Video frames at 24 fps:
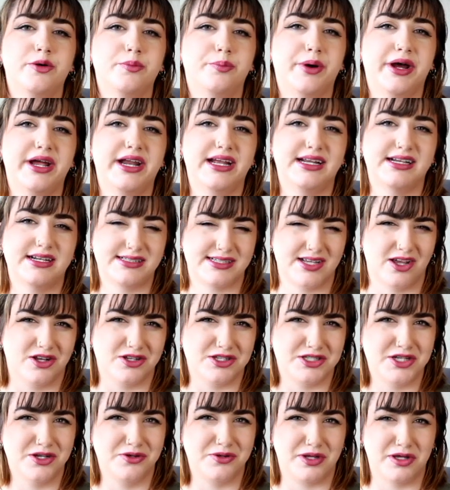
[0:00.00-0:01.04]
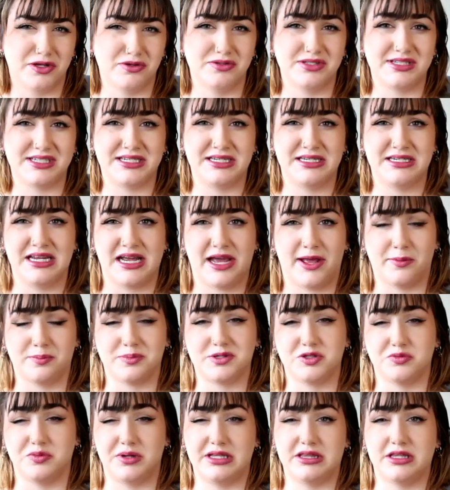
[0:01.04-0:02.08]
but it's also used to help
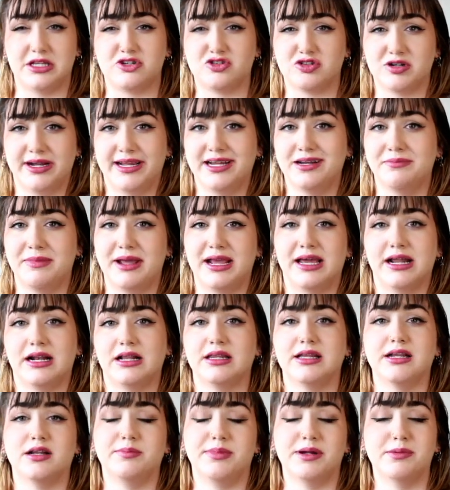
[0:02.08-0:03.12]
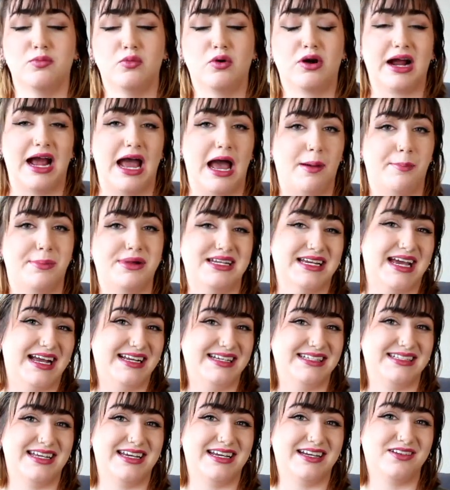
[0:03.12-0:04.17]
sweeten the treat and make it a little bit more
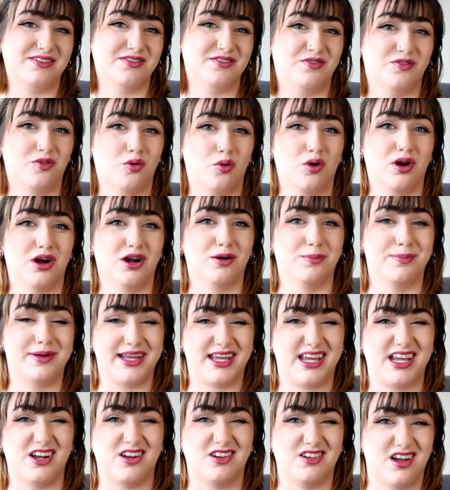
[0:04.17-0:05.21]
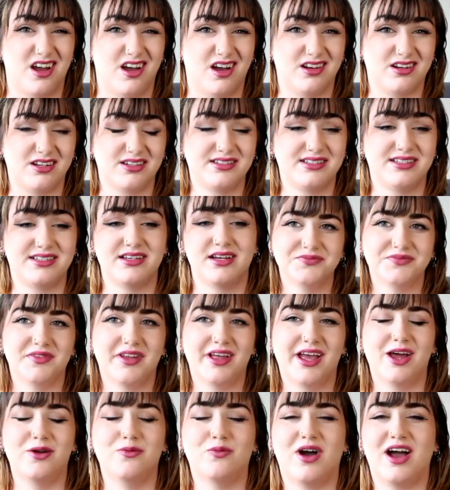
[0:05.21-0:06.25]
appetizing for pickier dogs.
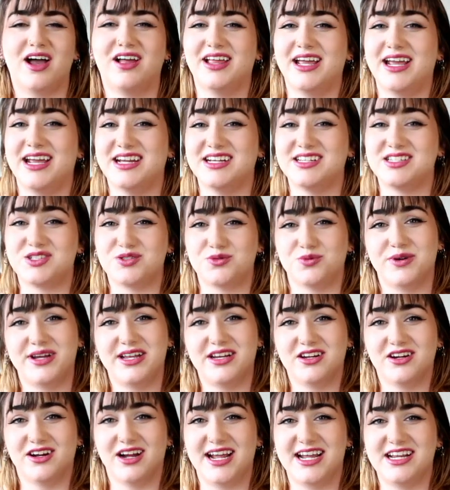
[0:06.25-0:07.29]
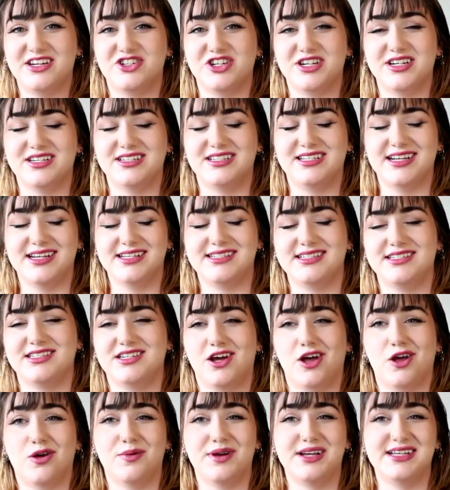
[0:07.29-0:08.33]
And while a sweetener agent isn't
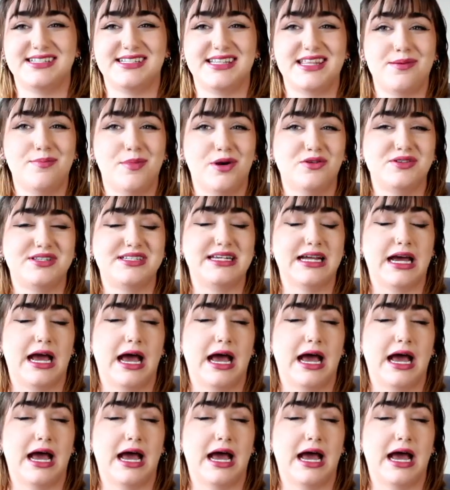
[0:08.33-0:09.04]
always the most